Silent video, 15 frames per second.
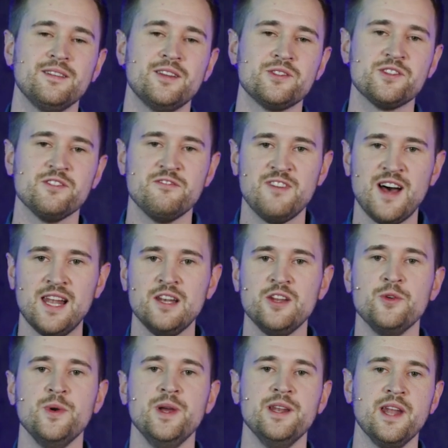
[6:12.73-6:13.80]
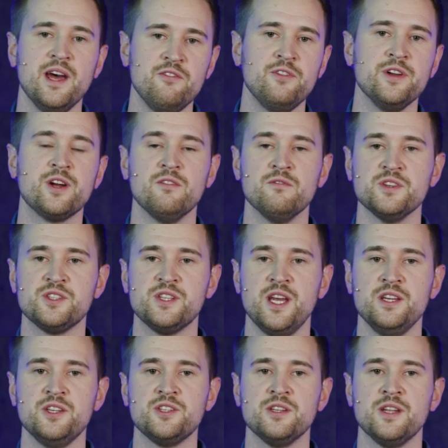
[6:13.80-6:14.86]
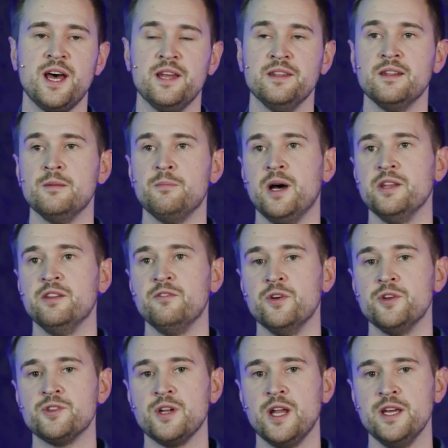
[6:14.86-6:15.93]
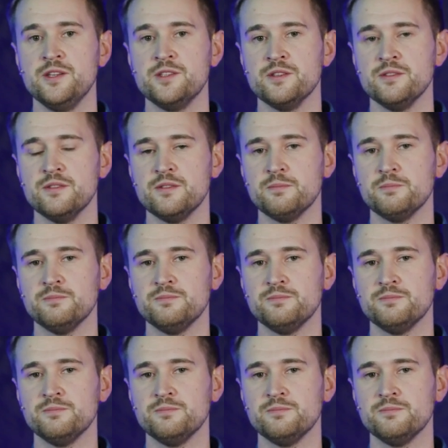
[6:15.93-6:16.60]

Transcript: there's a value in every conversation handled by the virtual agent.